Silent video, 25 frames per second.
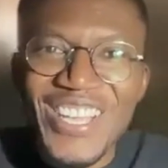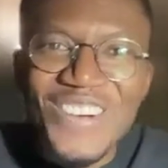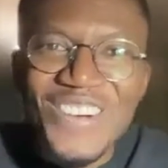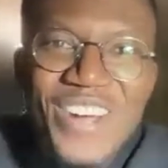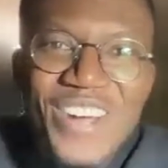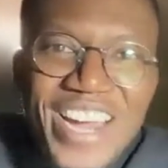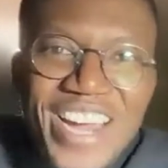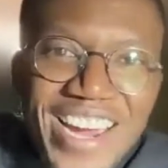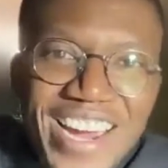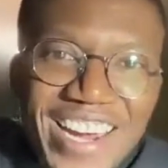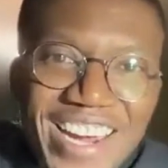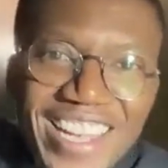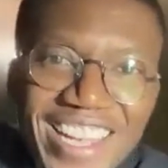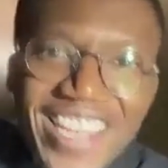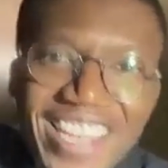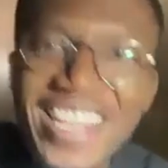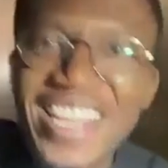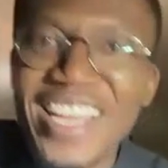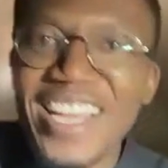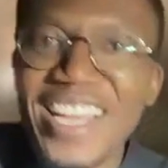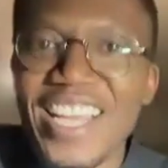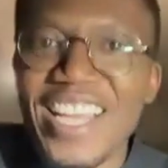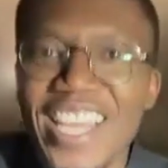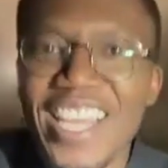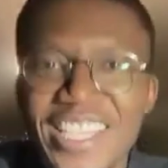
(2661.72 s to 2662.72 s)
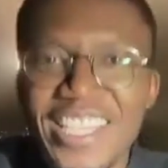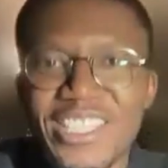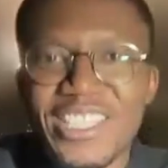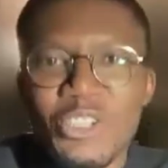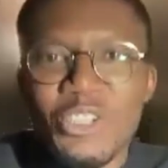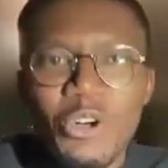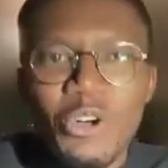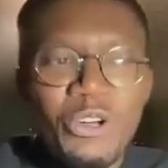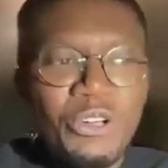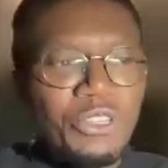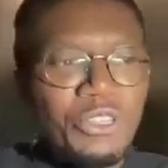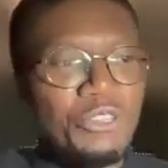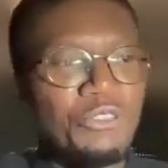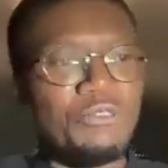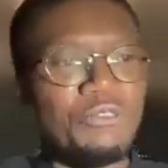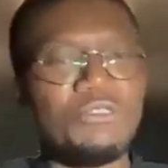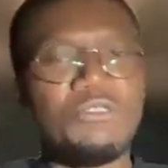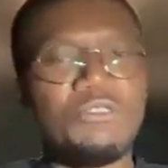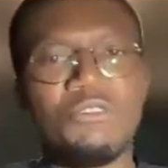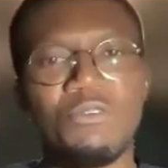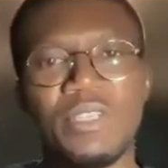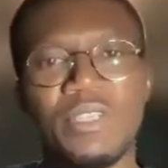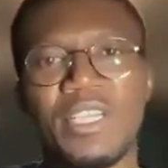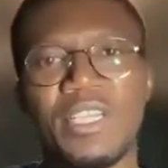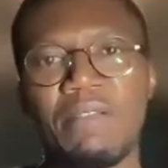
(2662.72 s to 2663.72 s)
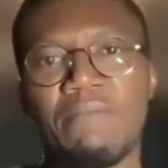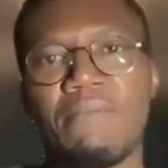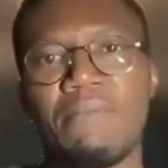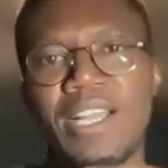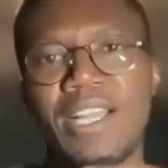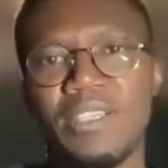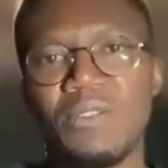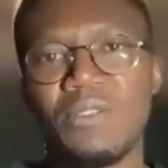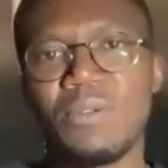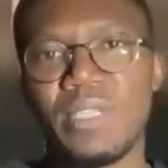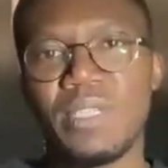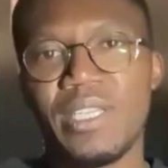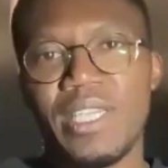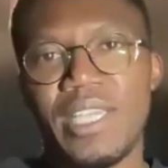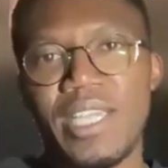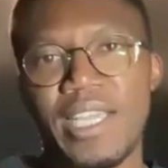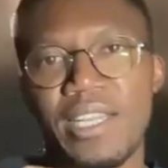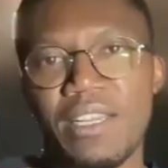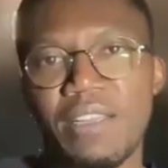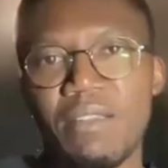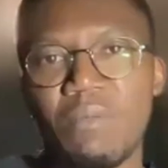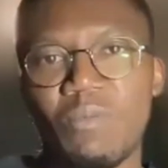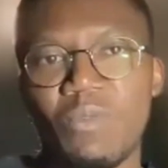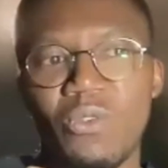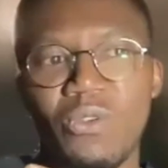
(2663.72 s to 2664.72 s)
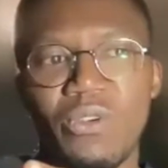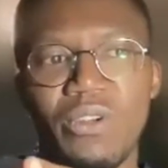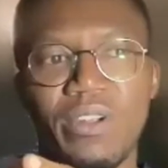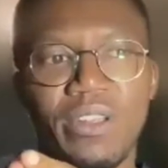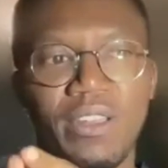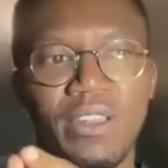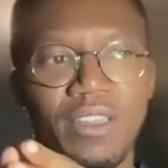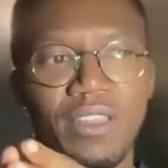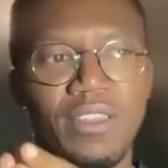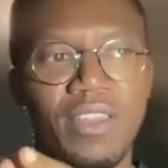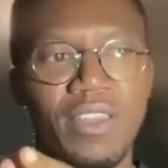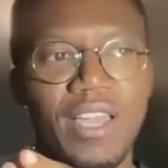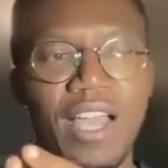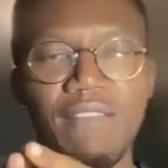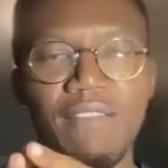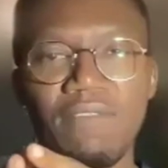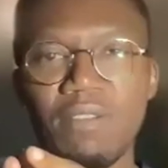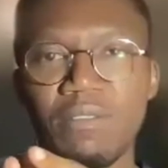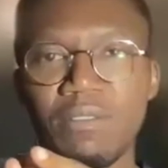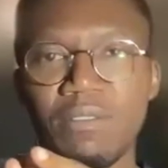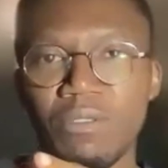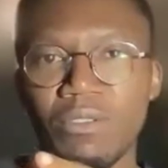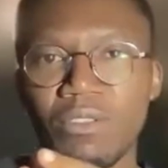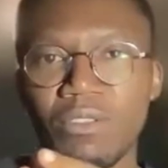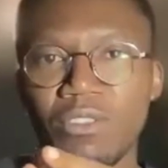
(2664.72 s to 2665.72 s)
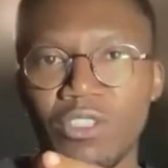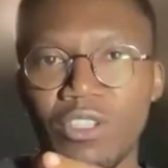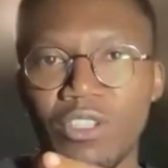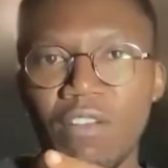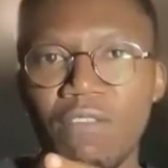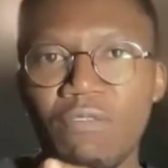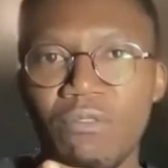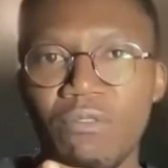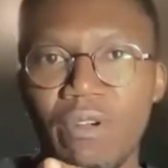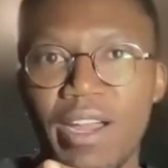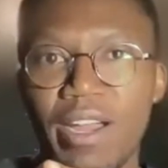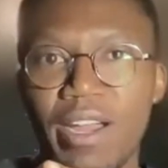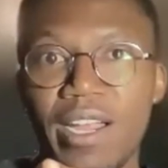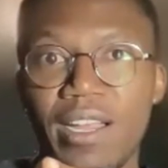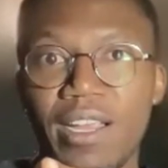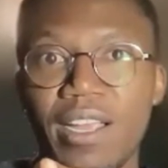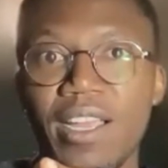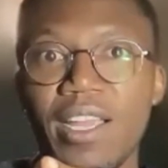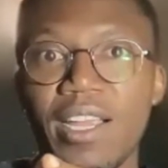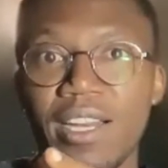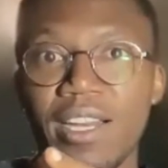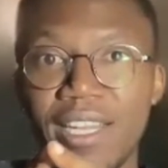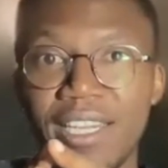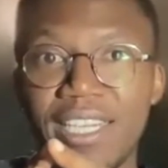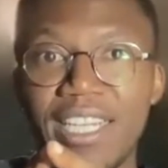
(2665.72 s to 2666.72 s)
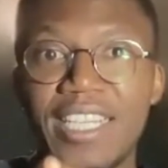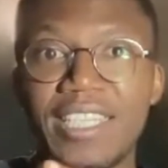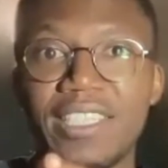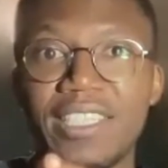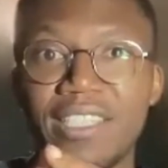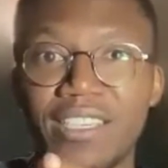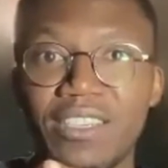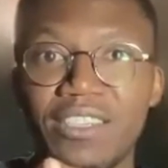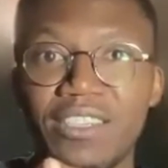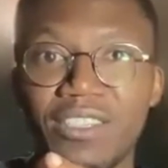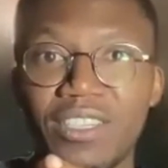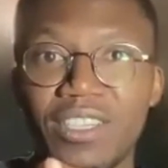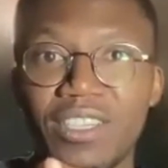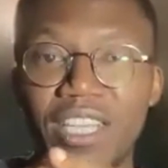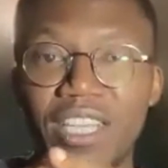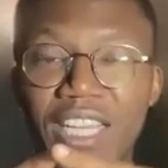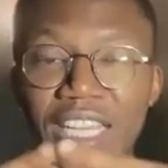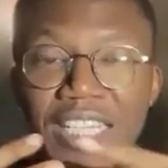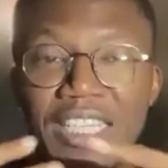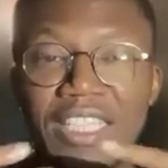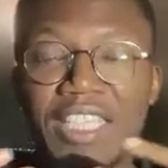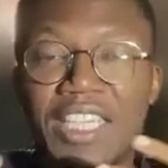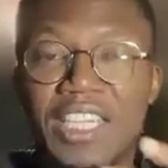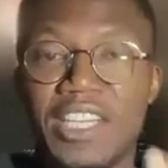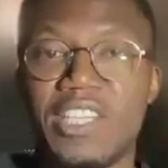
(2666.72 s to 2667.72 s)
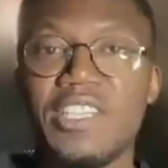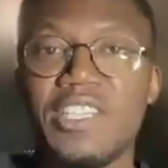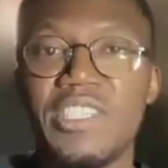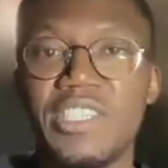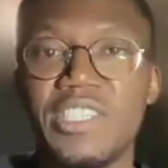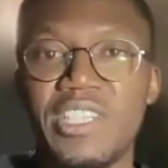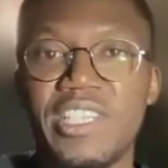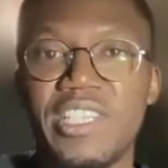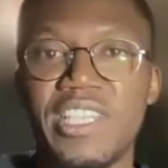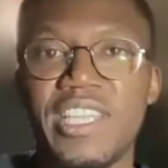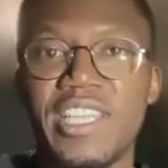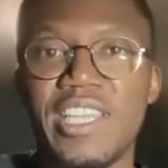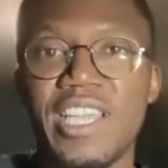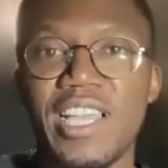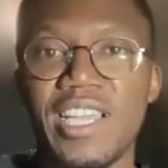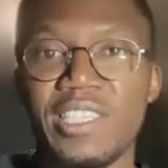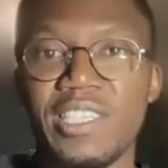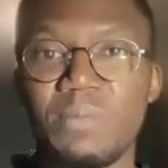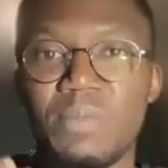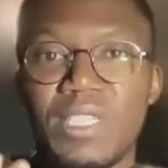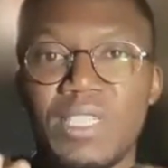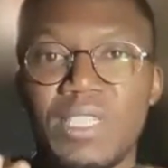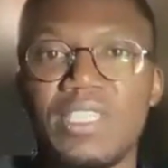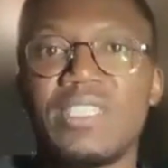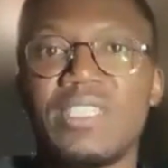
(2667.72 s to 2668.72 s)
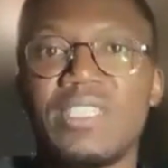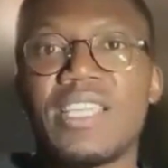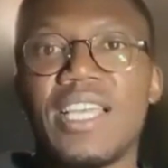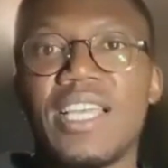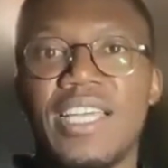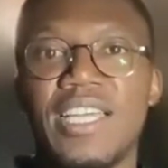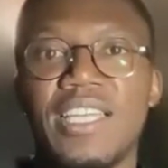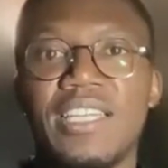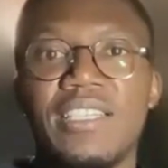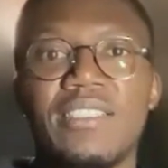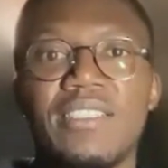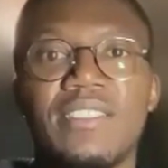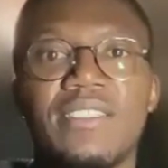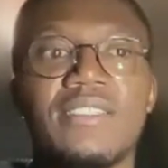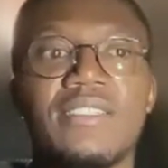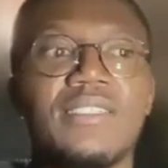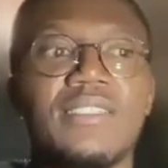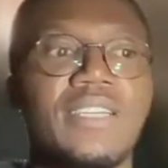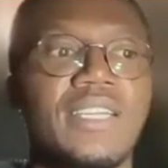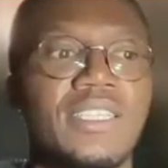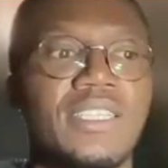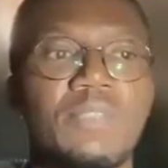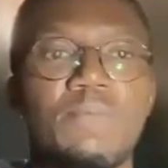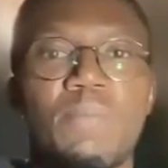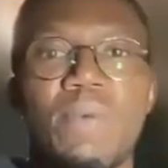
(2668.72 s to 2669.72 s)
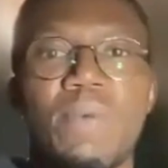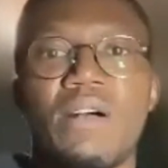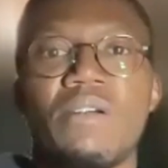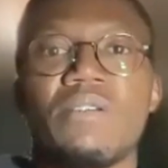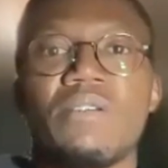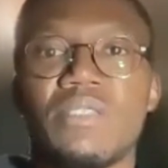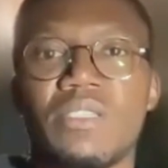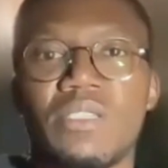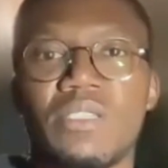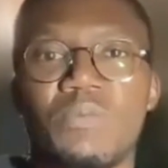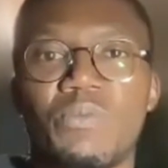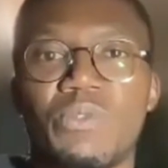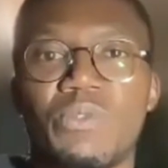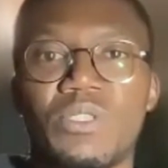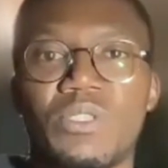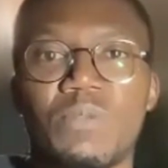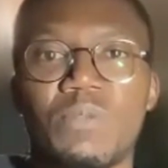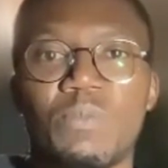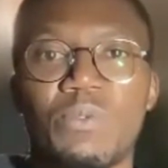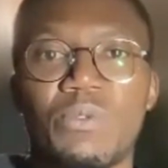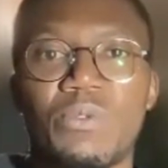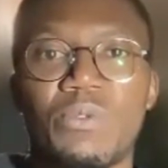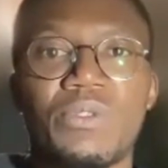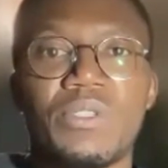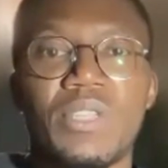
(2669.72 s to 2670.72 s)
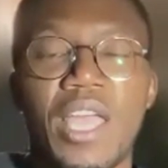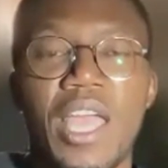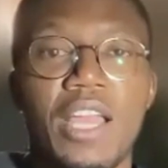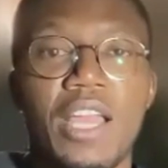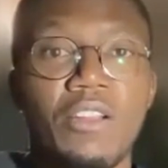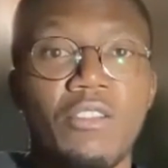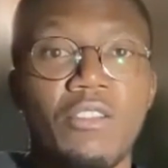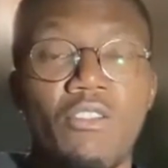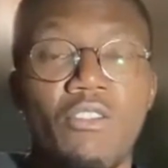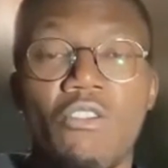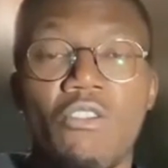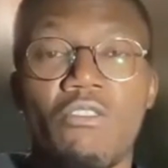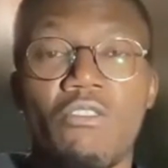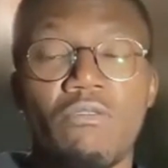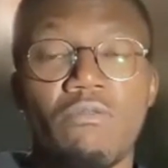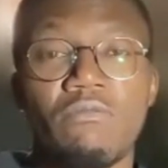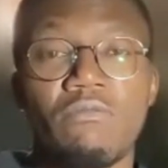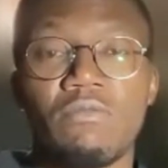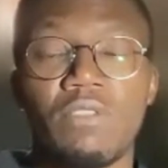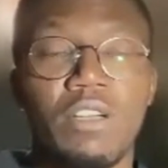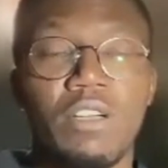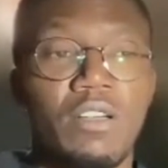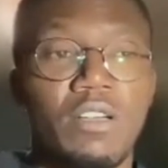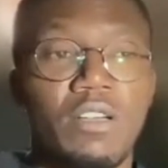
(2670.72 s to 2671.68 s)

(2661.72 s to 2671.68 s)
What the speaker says: Where it's not you doing it manually anymore. You have a software that internally has been designed to espouse these principles and go.